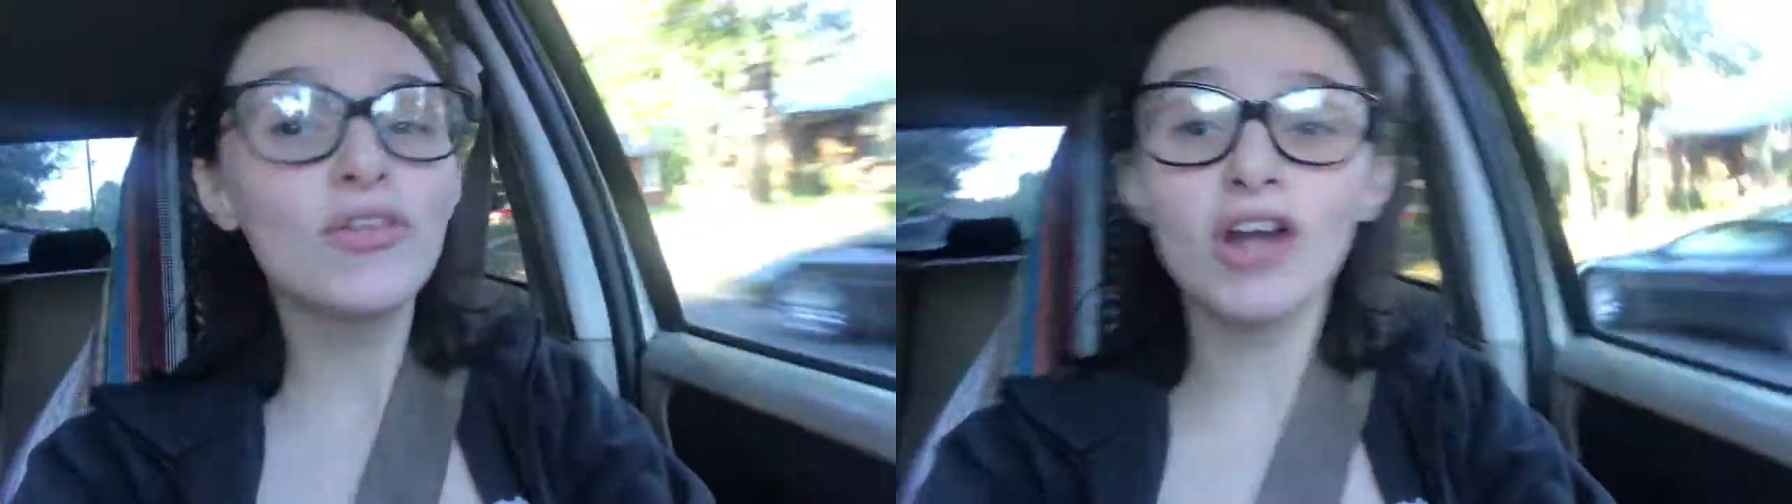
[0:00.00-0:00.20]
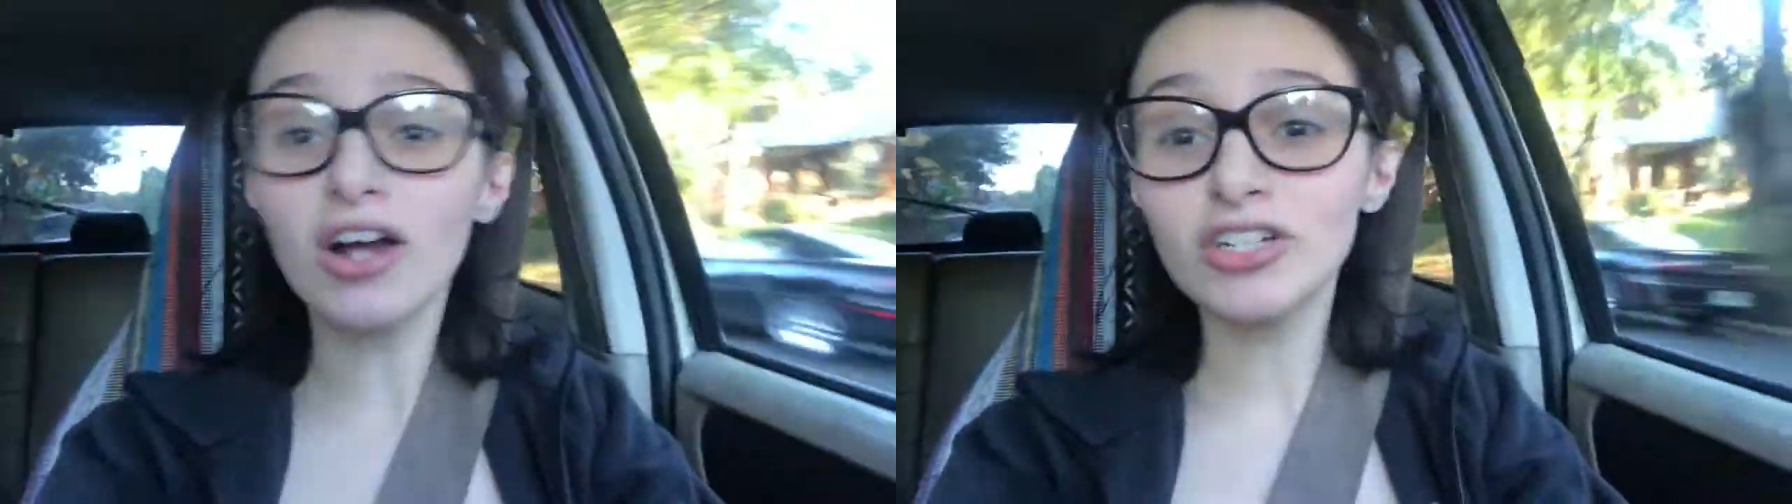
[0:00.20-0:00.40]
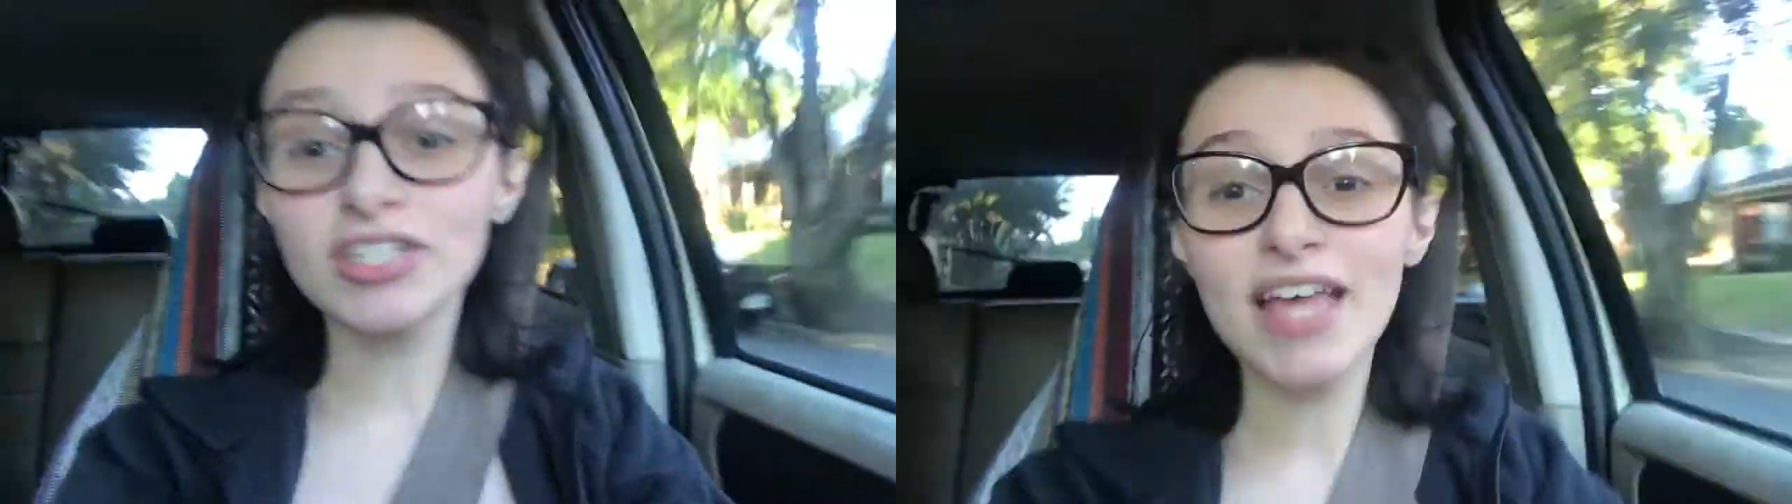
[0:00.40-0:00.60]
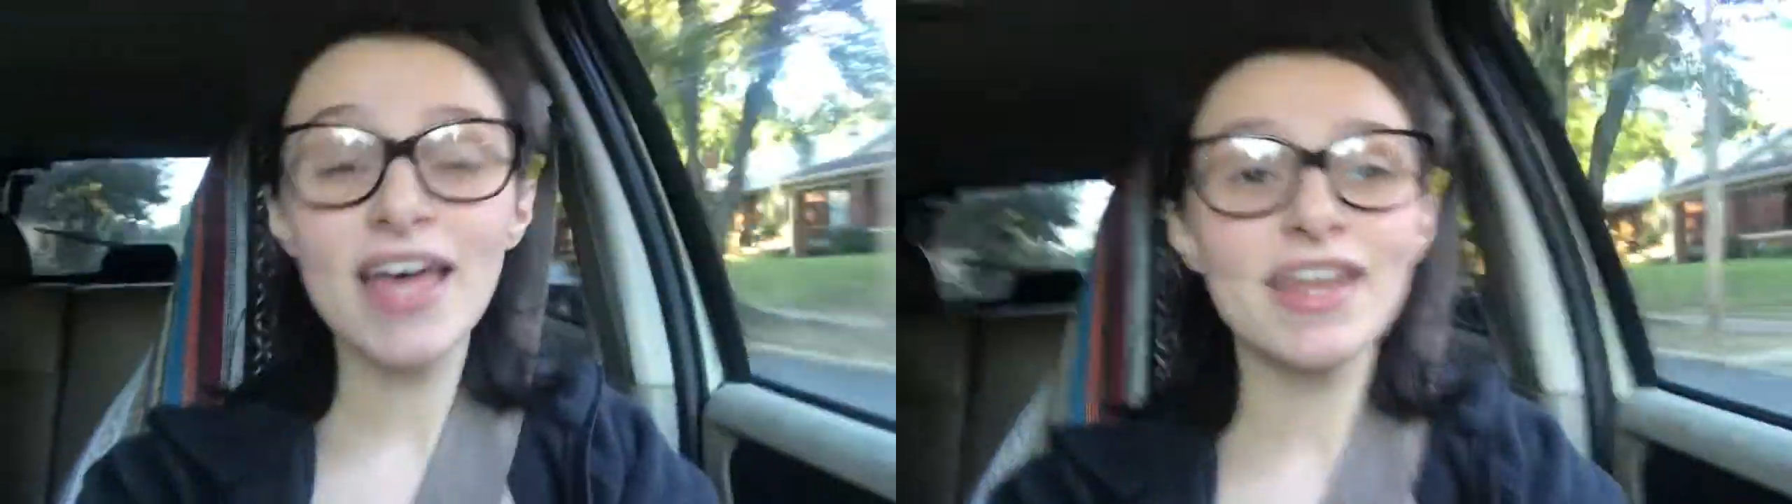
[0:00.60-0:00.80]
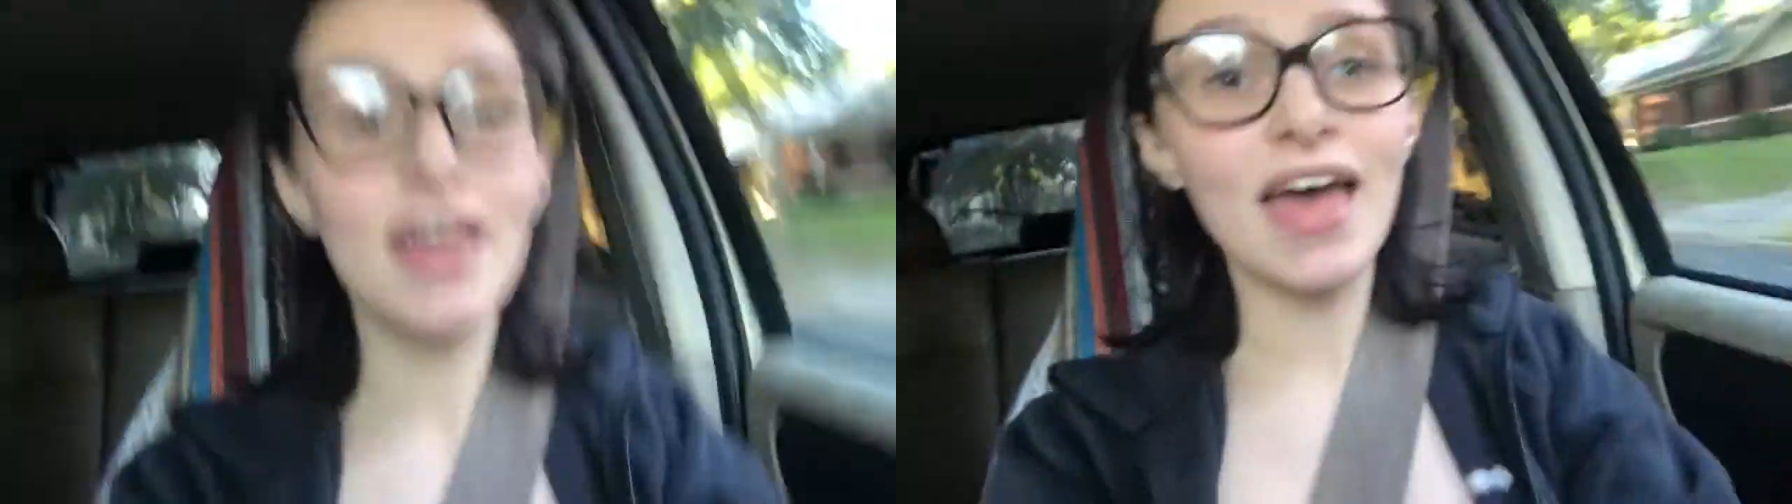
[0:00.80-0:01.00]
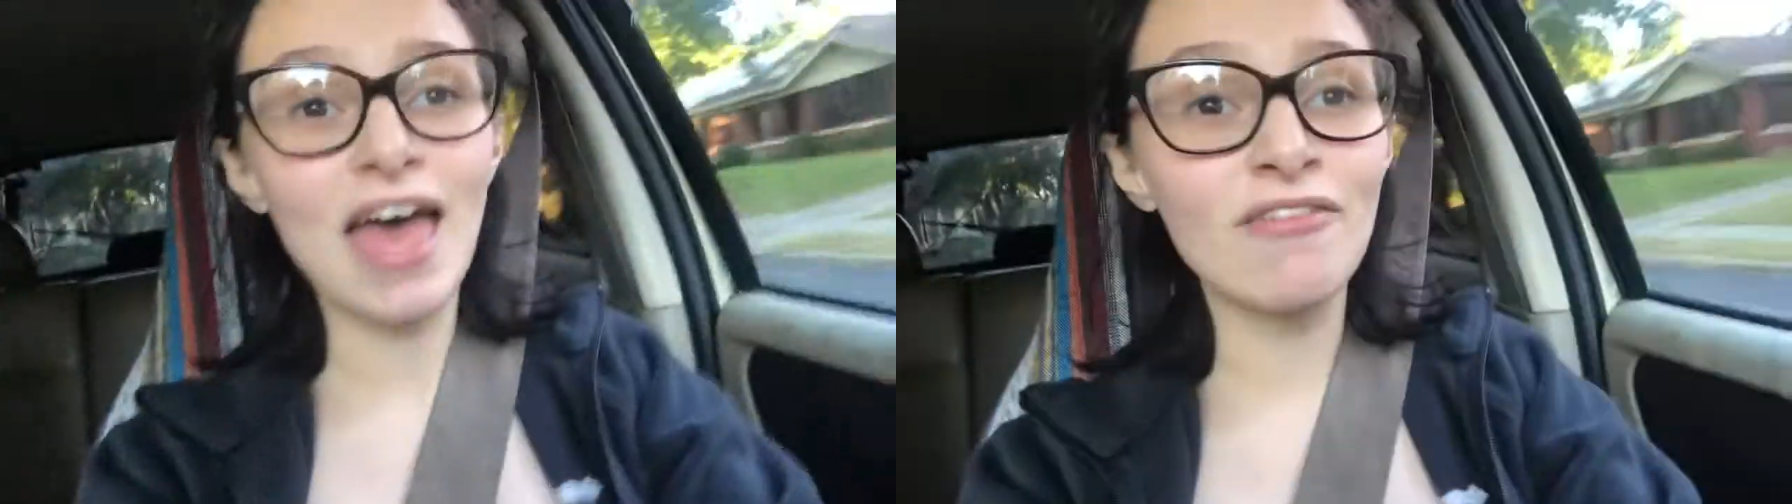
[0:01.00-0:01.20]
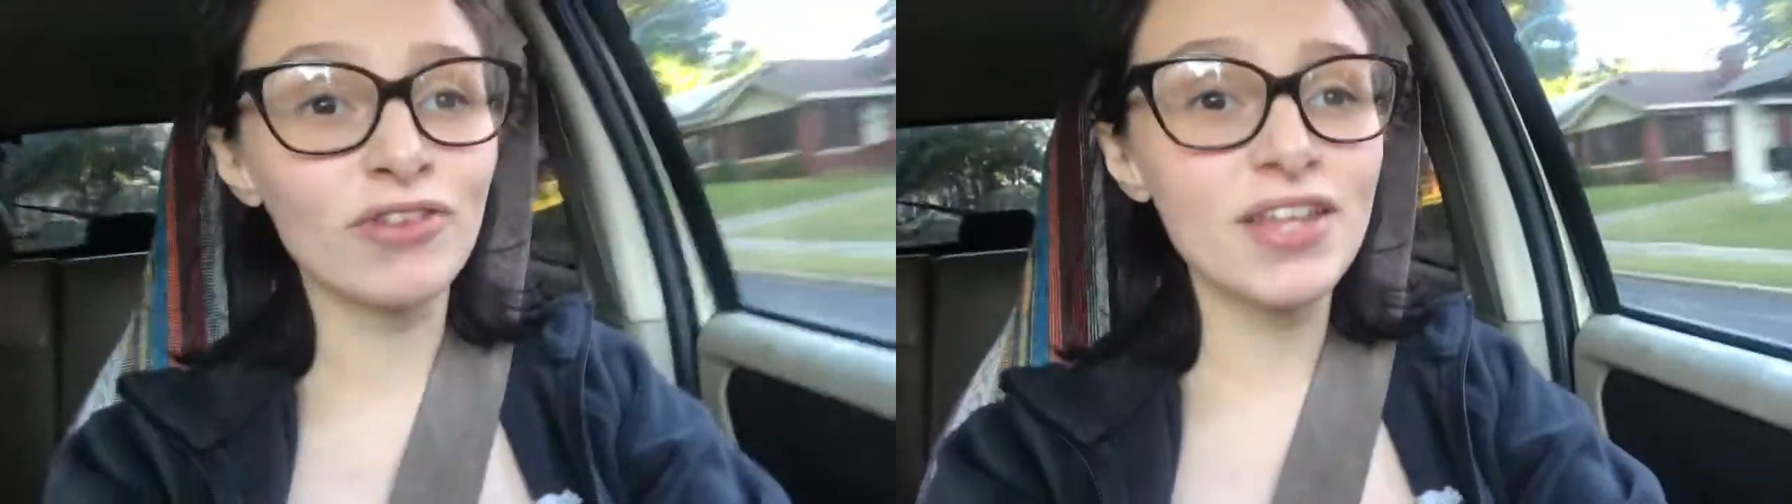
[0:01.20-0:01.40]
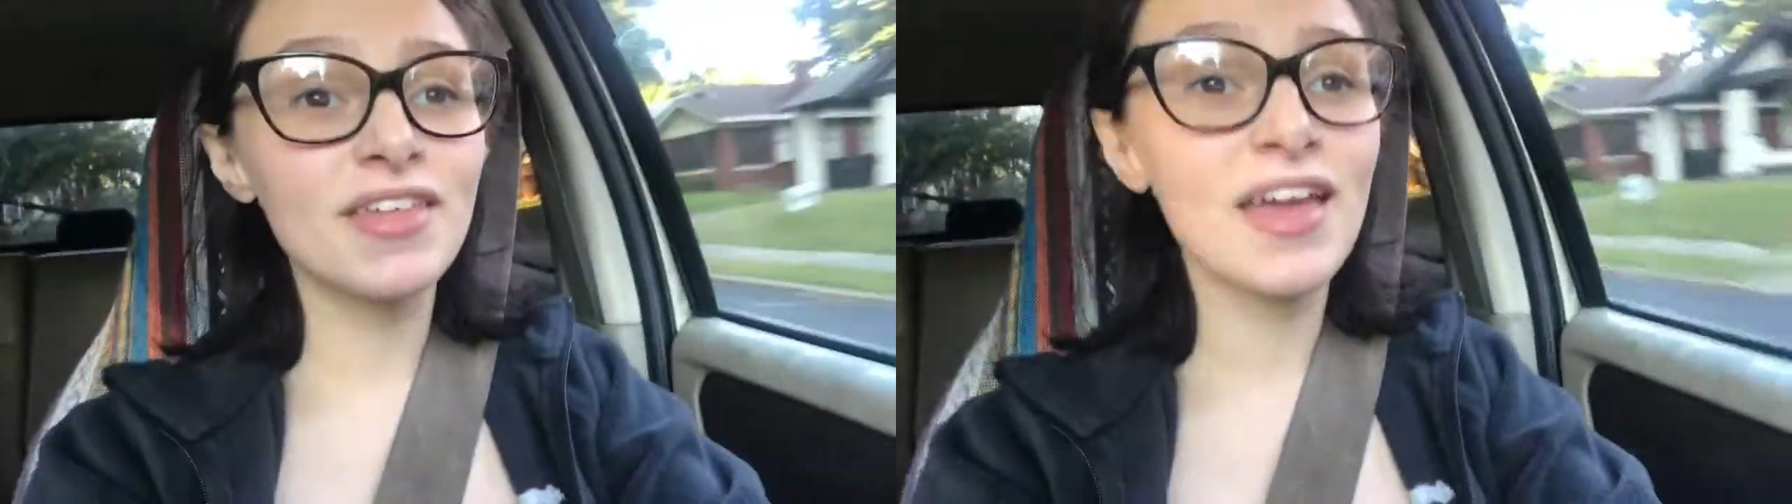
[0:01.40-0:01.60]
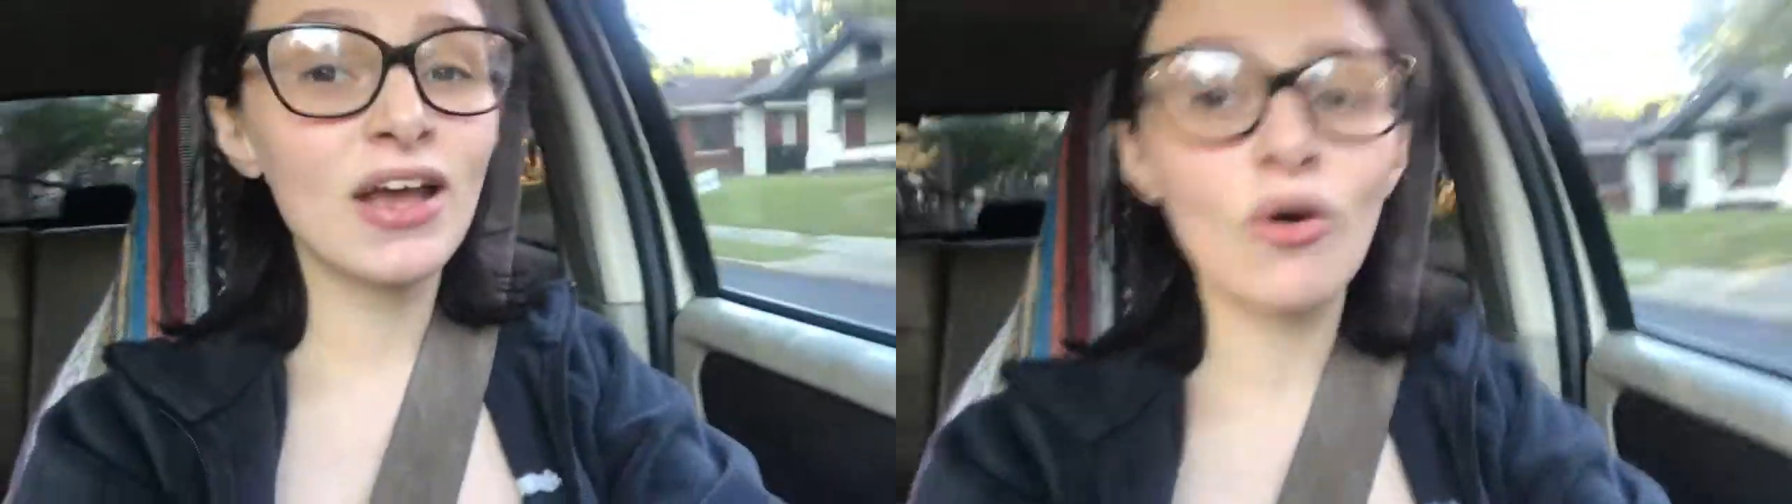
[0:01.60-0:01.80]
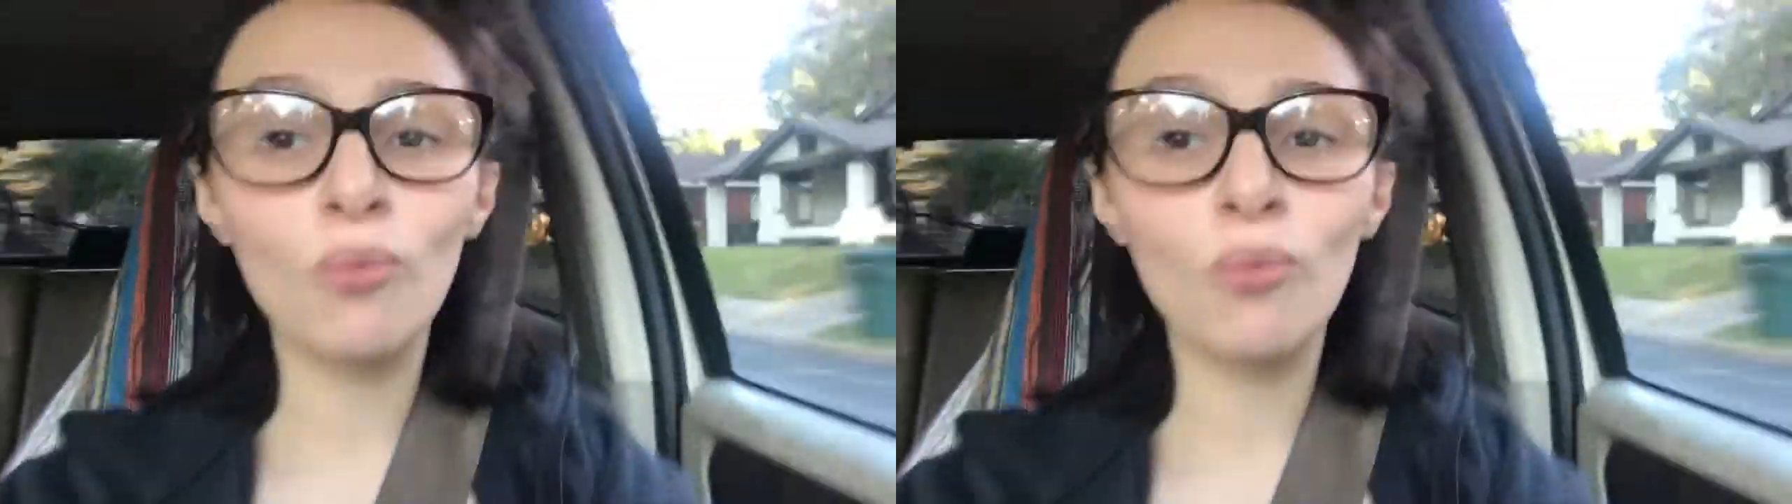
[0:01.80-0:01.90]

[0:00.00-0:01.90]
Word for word: The doctor said everything